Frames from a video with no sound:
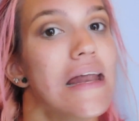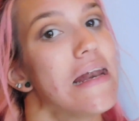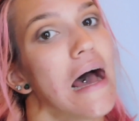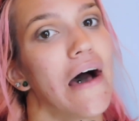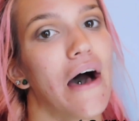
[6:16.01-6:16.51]

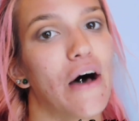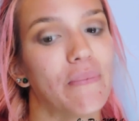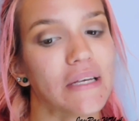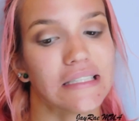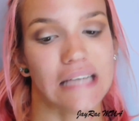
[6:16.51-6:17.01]
Now I'll
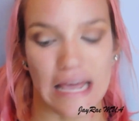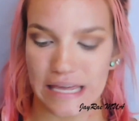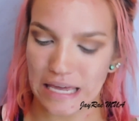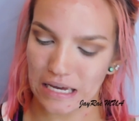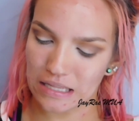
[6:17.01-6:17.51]
be
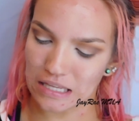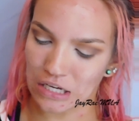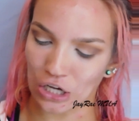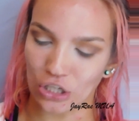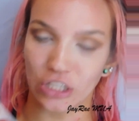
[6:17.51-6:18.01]
taking the
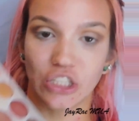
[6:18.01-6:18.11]
color